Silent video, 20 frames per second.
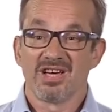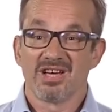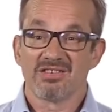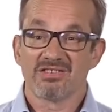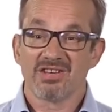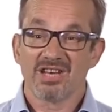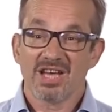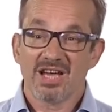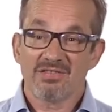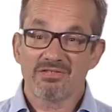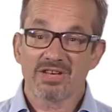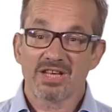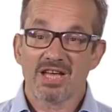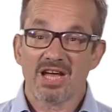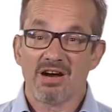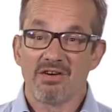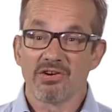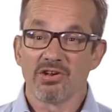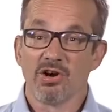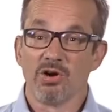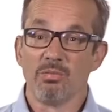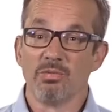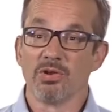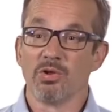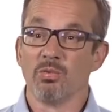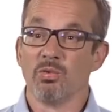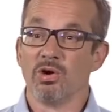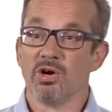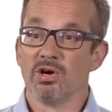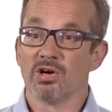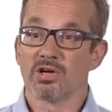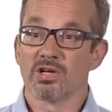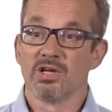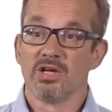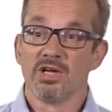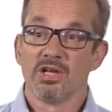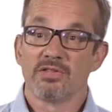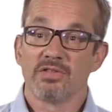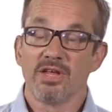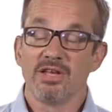and so they have to carry on with the work
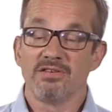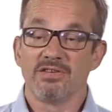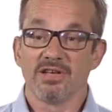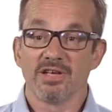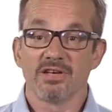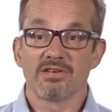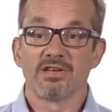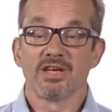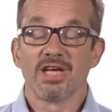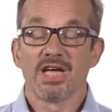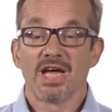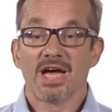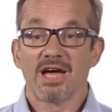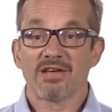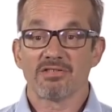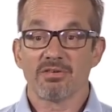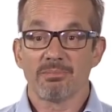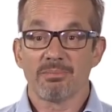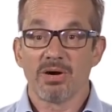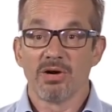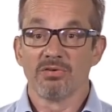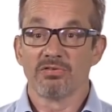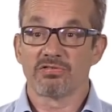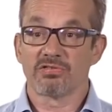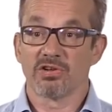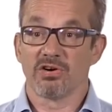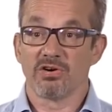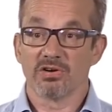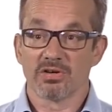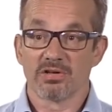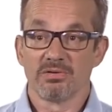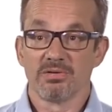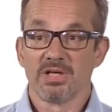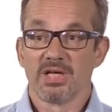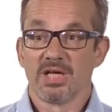they did as a postdoc,